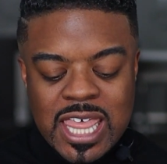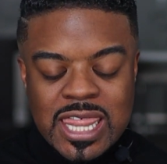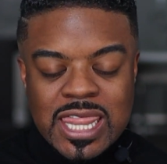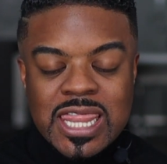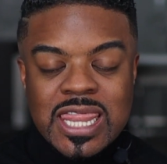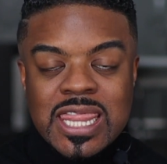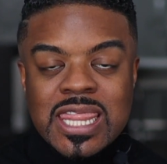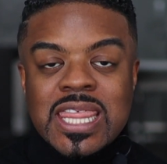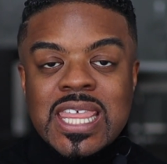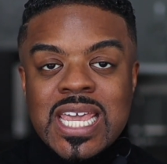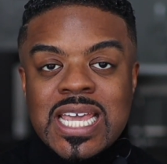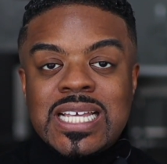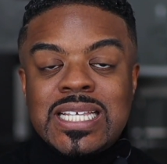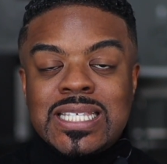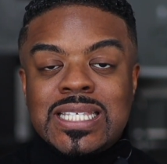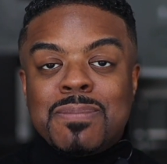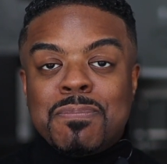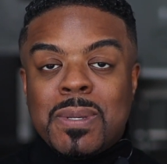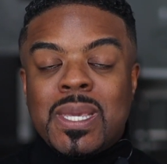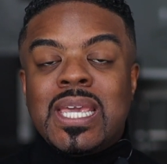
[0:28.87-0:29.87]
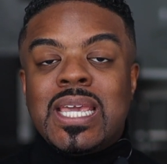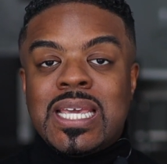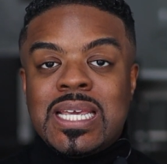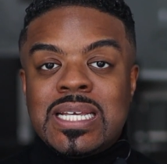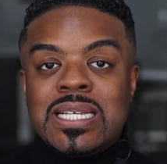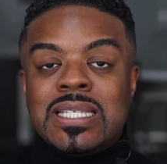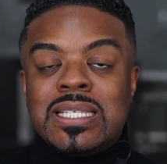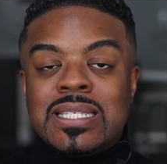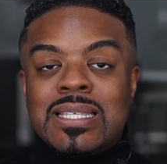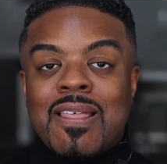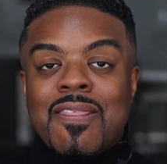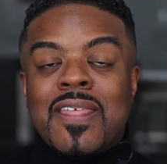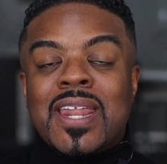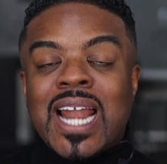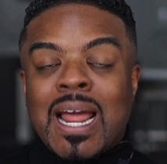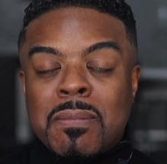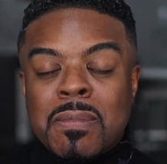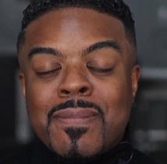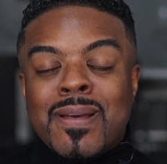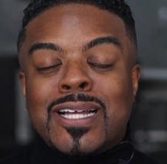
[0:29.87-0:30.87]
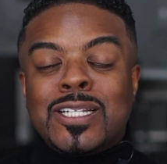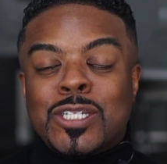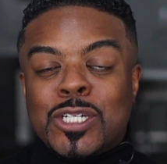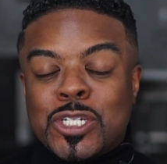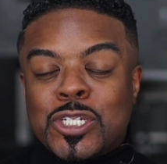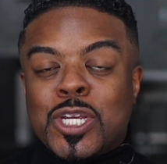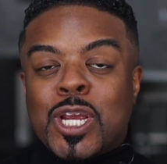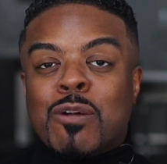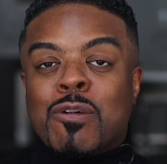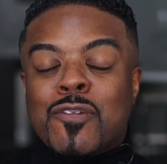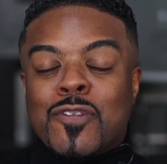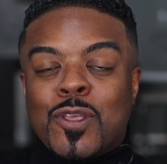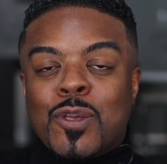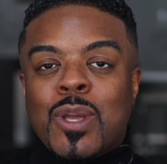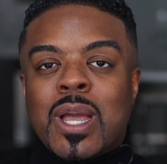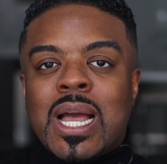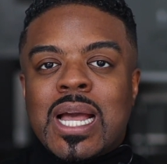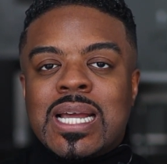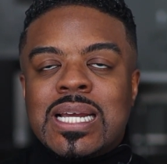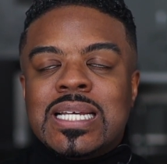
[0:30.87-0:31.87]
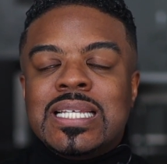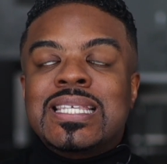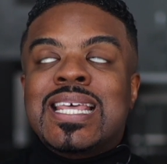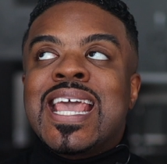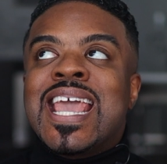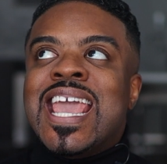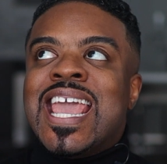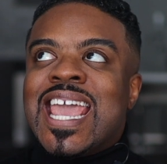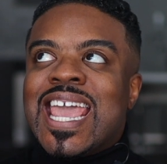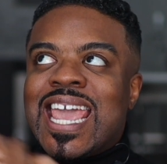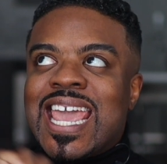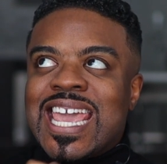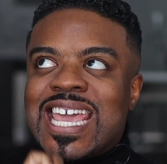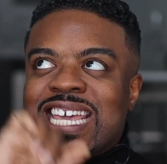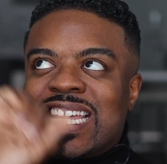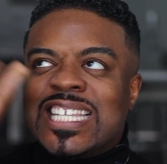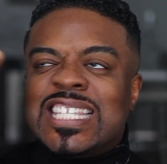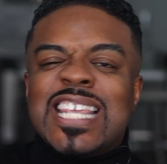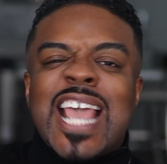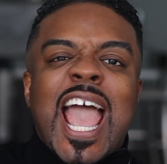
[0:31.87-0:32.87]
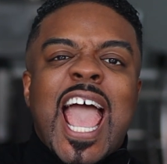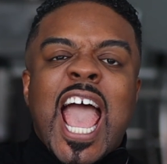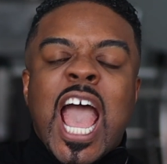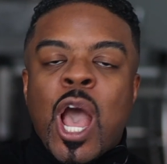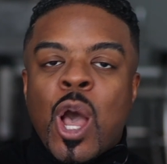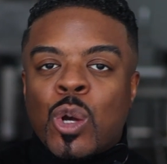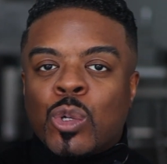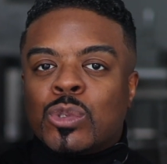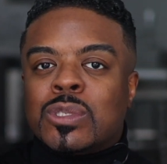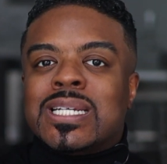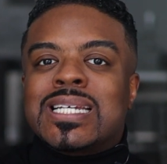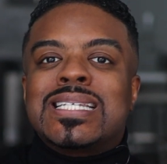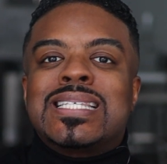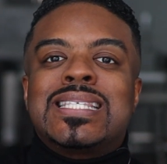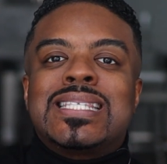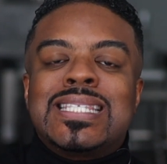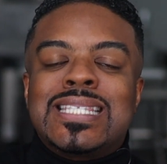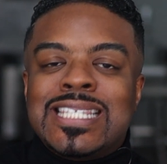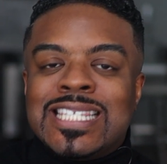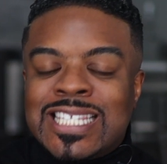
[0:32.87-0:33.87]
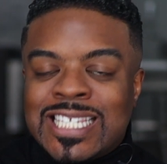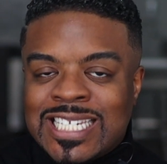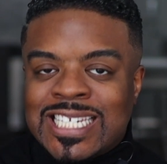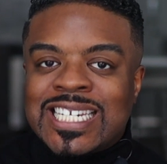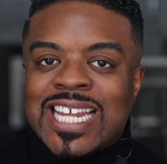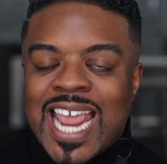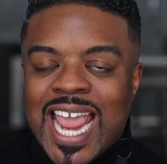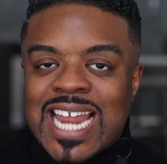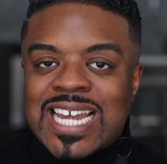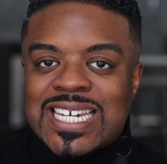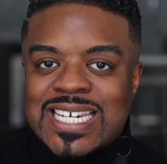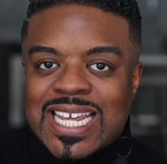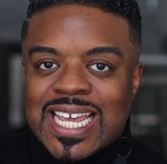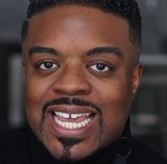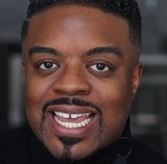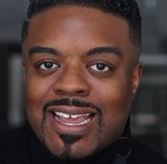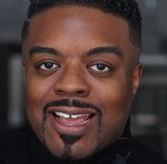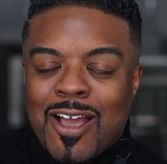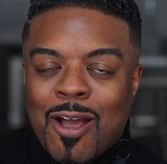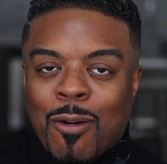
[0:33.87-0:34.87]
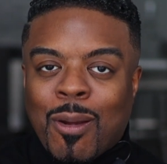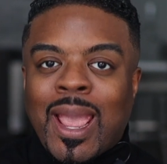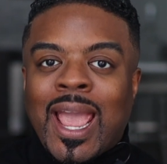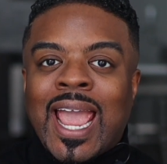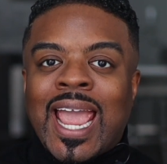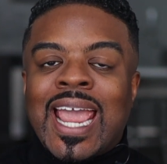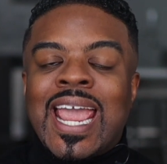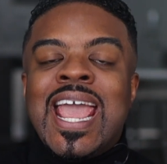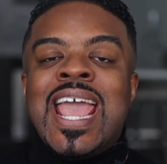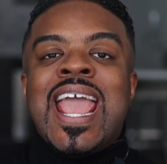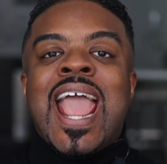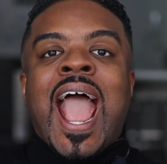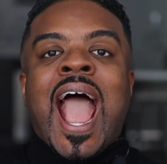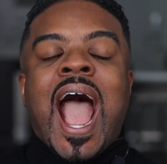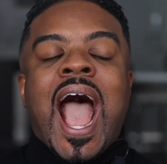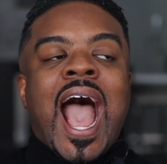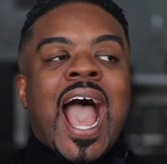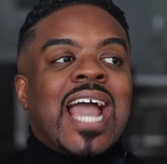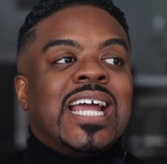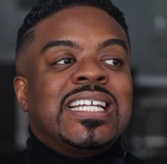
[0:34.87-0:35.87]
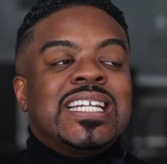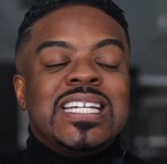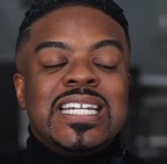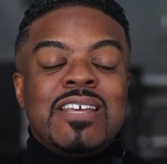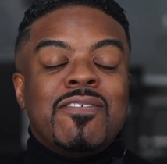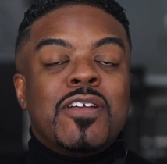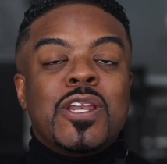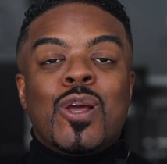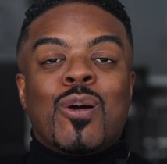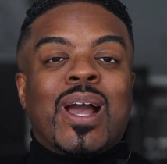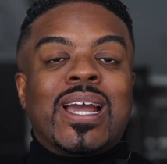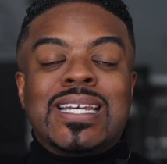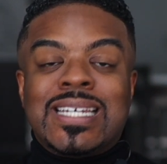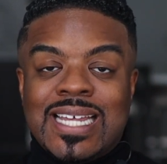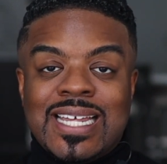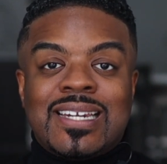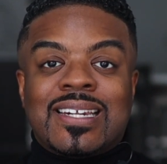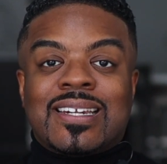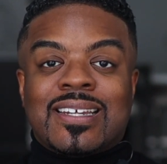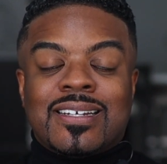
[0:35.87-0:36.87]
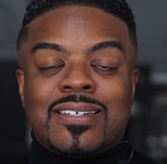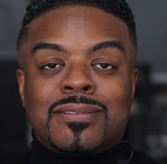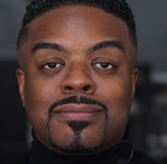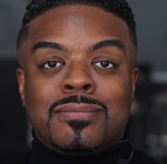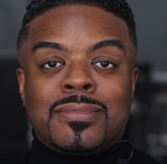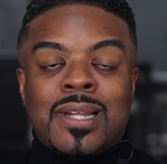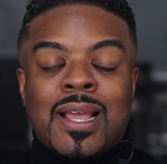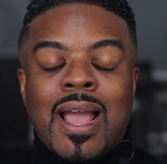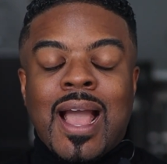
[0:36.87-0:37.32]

This piece that I'm about to share with you guys is outstanding, okay? I didn't even know I needed it.